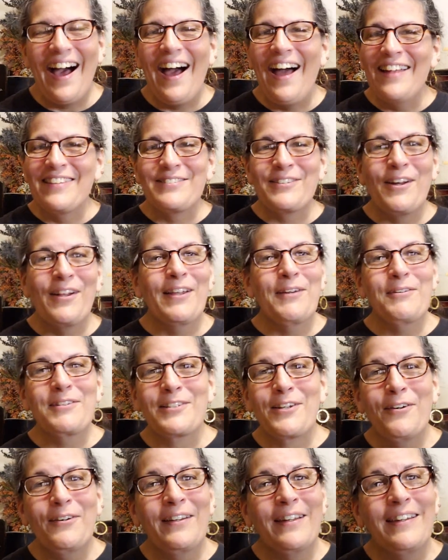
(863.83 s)
That's all I
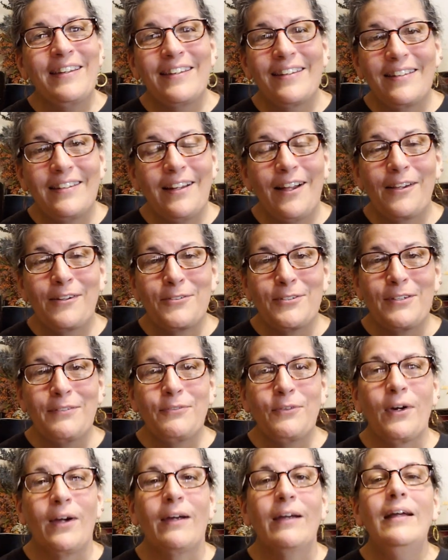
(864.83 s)
was going into the Dollar Tree
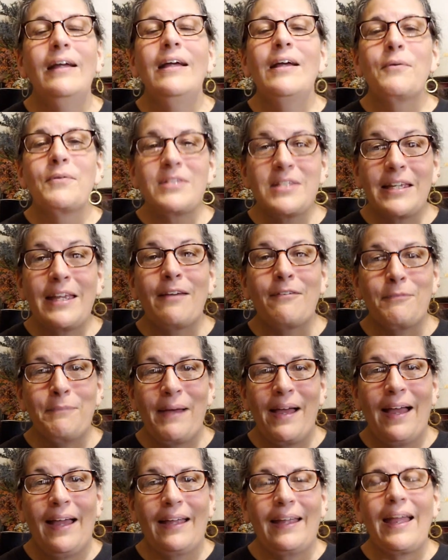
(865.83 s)
for, was a gift
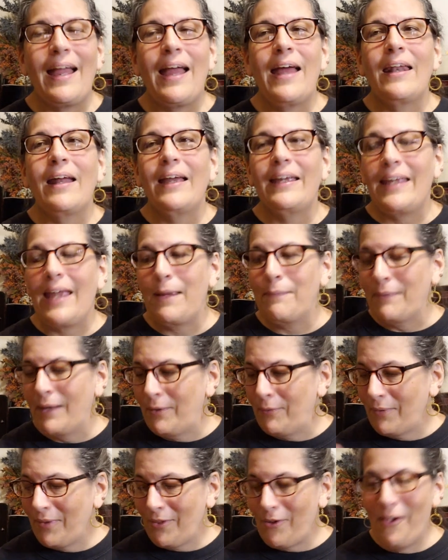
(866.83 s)
bag, and I came
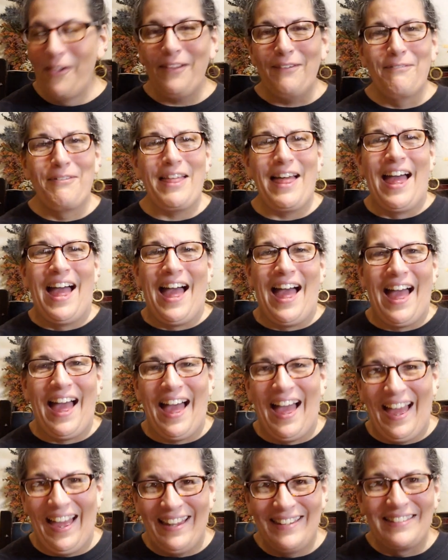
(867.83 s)
out with all of
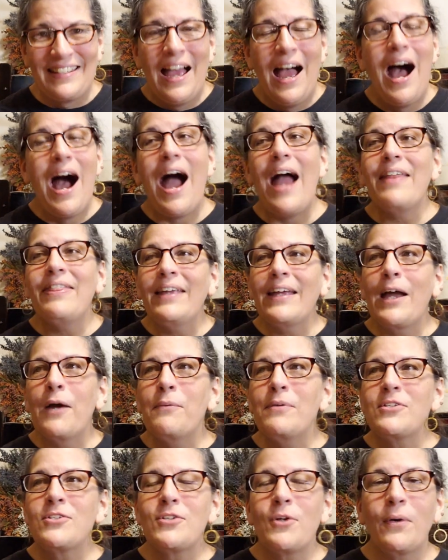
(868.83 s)
it. I think
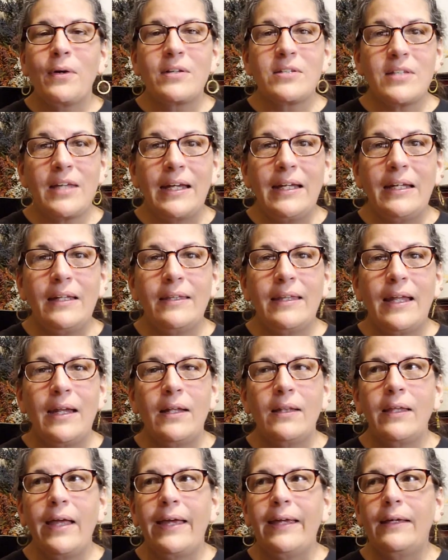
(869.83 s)
I was so excited
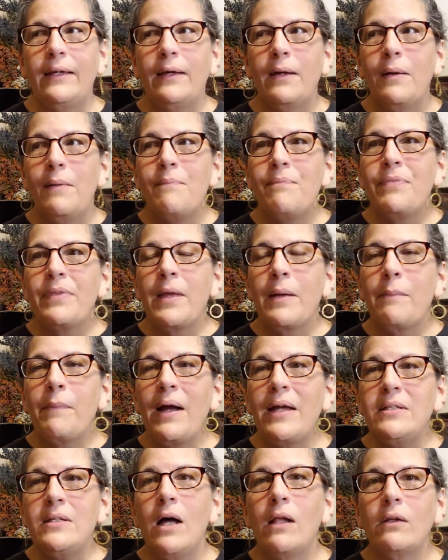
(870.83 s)
that, like,
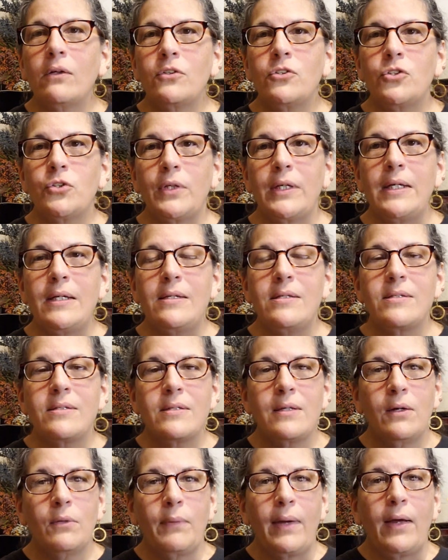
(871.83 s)
my Dollar
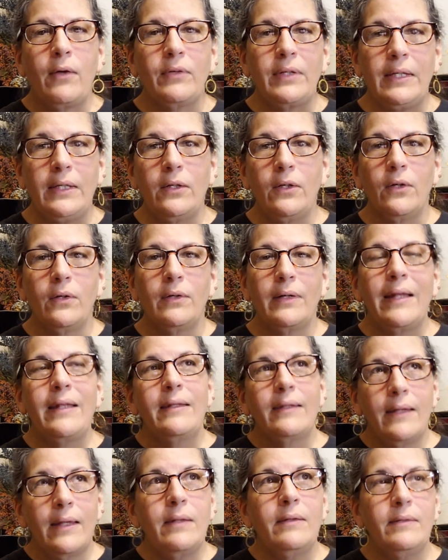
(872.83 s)
Trees around here,
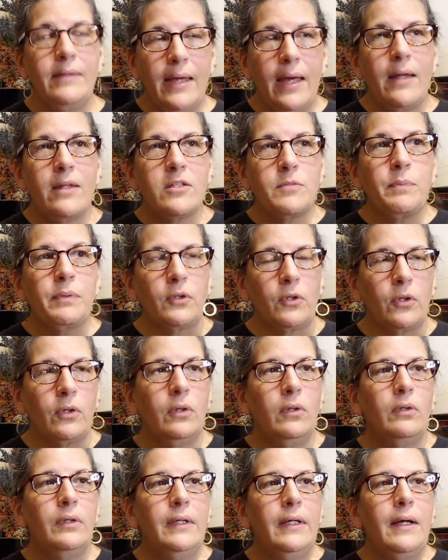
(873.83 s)
and yeah, it's
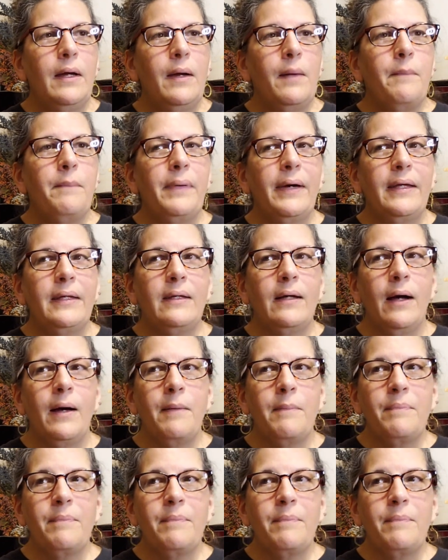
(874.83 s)
plural, but